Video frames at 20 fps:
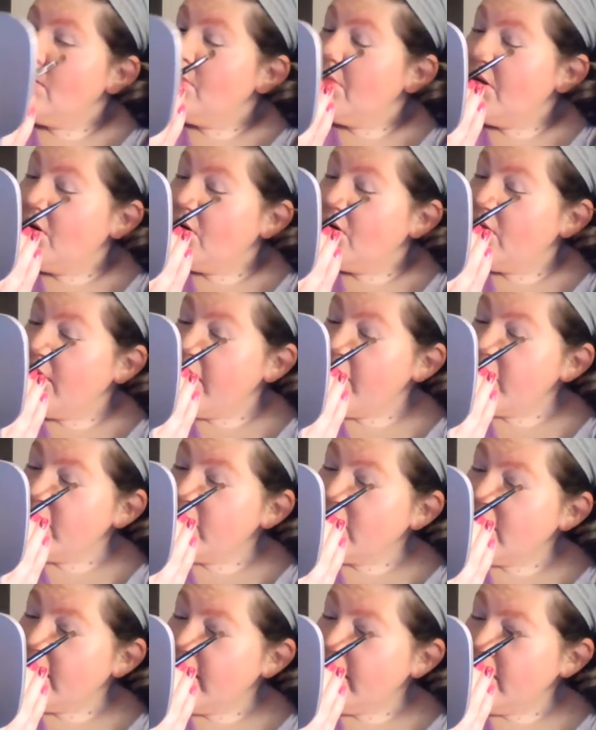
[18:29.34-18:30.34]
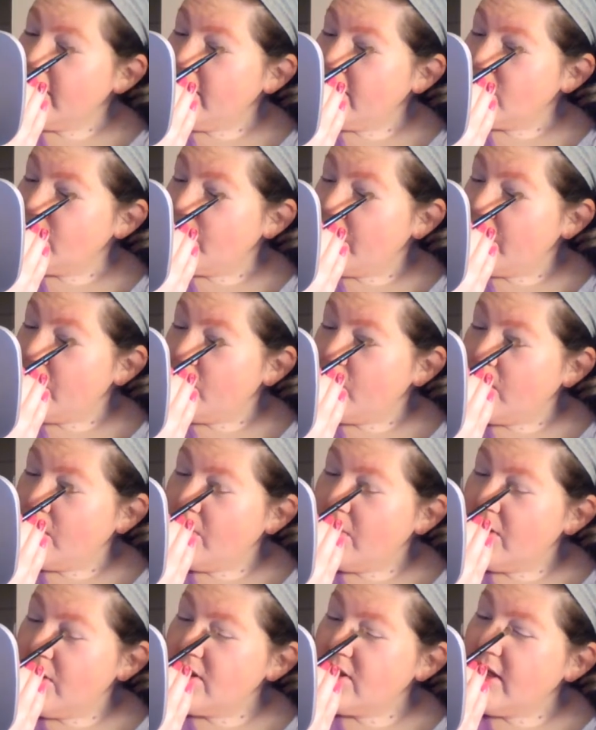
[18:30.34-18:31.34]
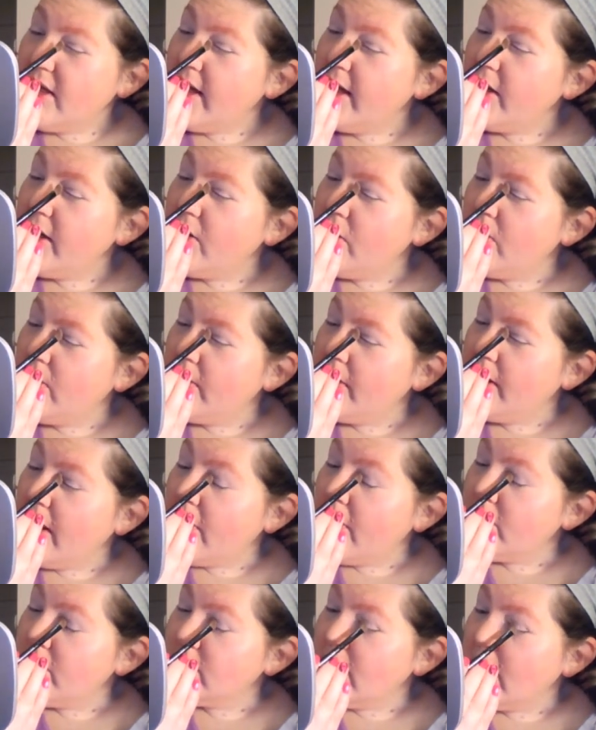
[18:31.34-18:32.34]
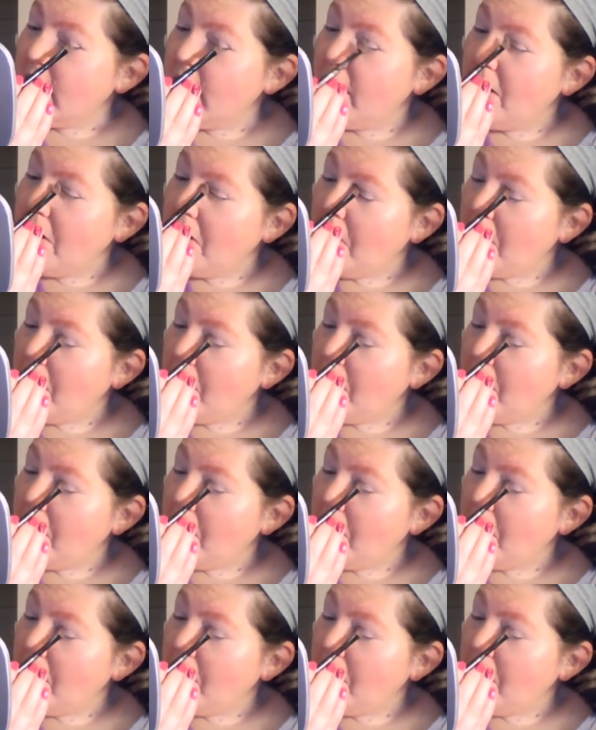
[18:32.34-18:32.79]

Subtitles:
you do the other side. Here's what you do on one side, you do on the other side.